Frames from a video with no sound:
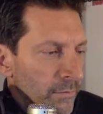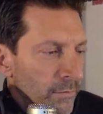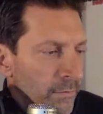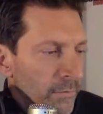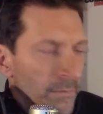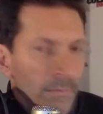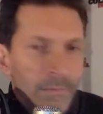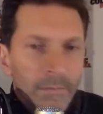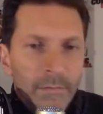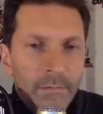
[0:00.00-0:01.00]

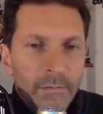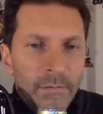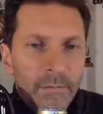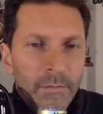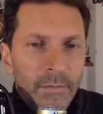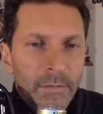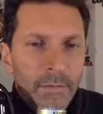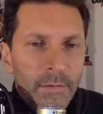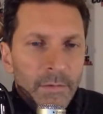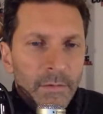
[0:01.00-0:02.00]

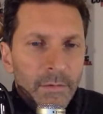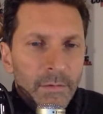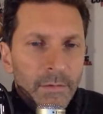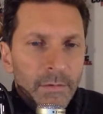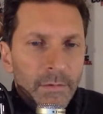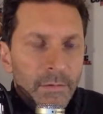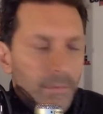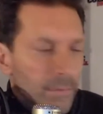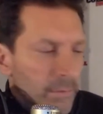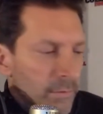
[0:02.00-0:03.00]

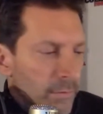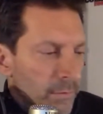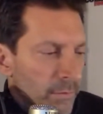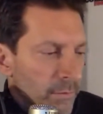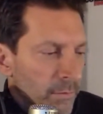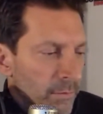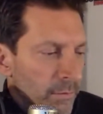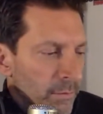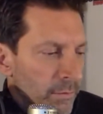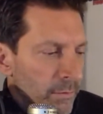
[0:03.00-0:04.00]

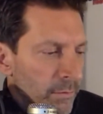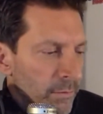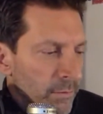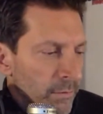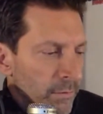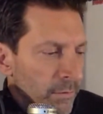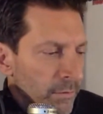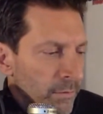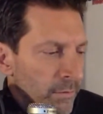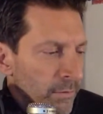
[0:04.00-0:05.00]

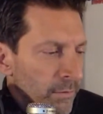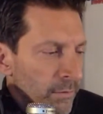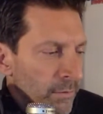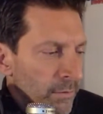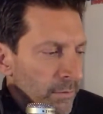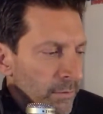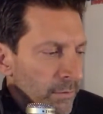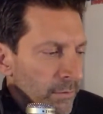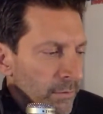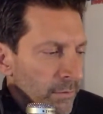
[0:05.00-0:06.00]

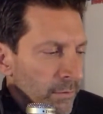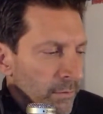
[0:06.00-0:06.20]
This person isn't speaking.